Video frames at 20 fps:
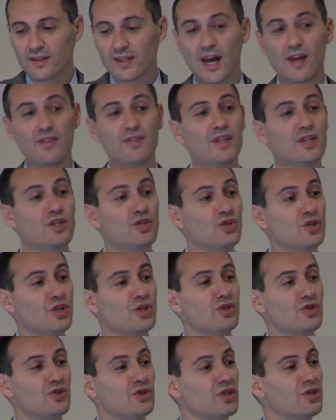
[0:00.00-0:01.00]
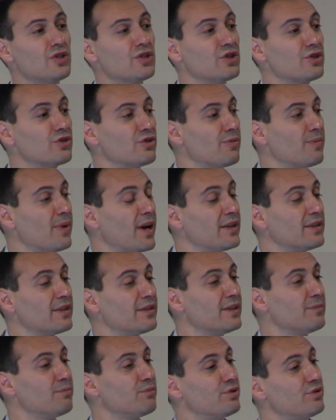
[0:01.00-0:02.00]
Now this, just as a reminder,
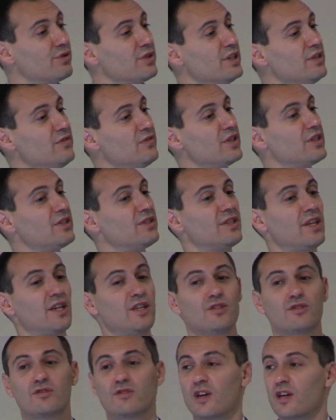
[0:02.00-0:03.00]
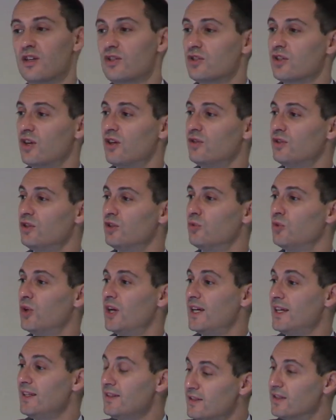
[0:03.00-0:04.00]
the previous data I showed you
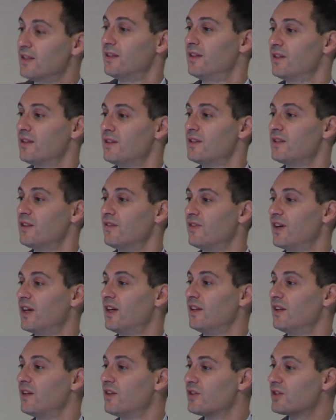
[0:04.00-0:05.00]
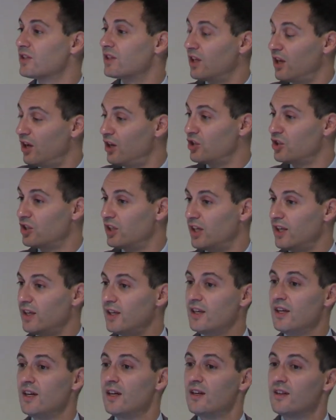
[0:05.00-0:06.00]
were incidence surveillance
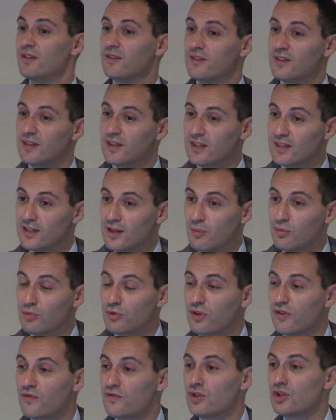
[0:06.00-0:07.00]
largely, the number of